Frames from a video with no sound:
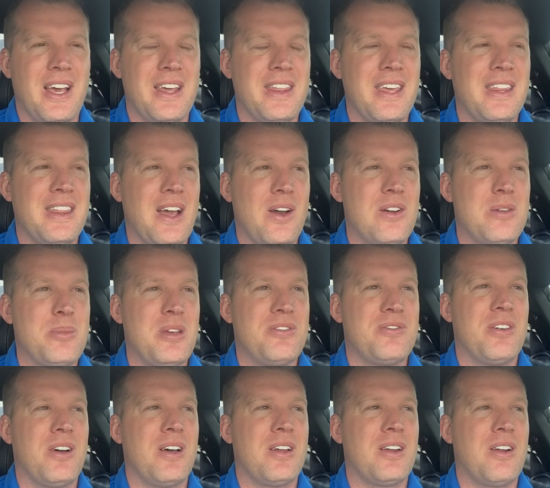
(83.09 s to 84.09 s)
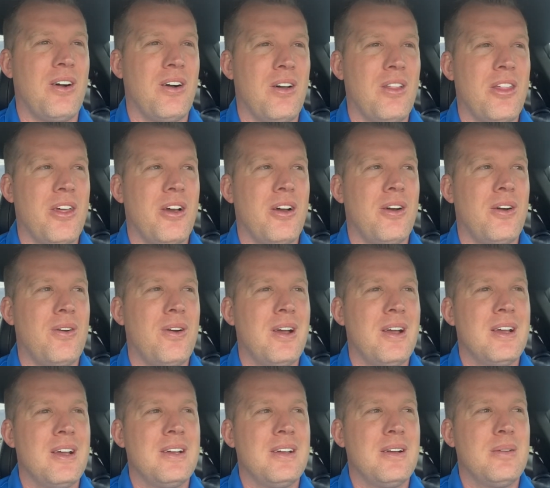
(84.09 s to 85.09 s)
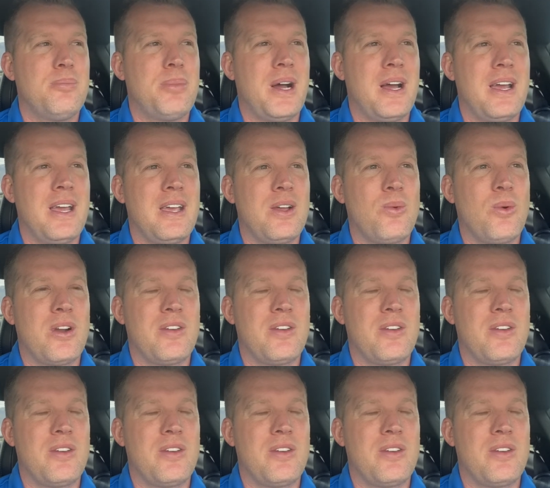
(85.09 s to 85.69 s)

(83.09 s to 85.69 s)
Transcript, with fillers: I think that would be fun, although buying